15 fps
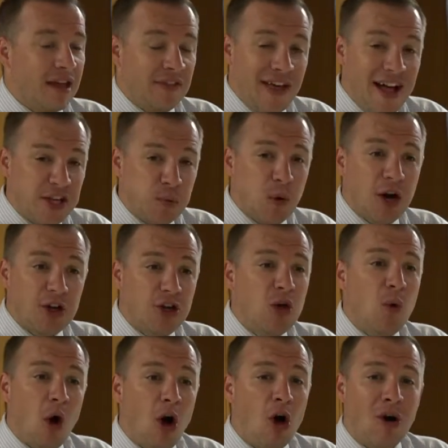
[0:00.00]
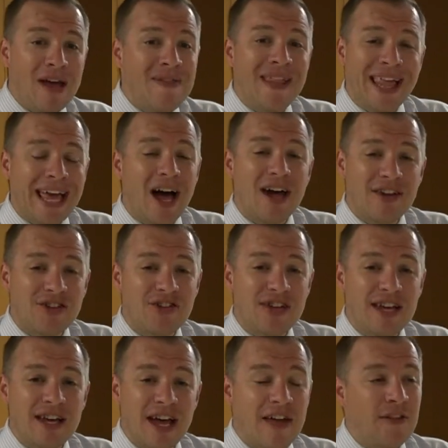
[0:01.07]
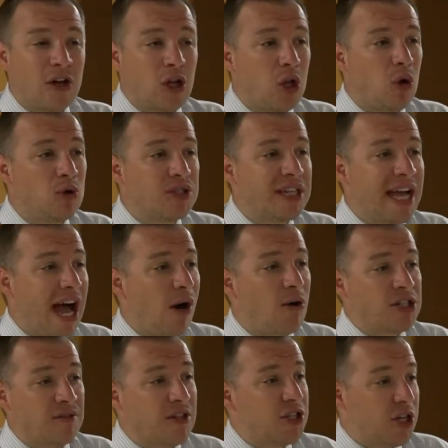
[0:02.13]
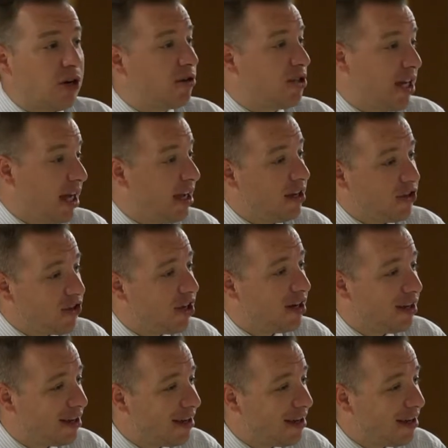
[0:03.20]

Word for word: That's where you are in Laodicea in the closing hours of the church age.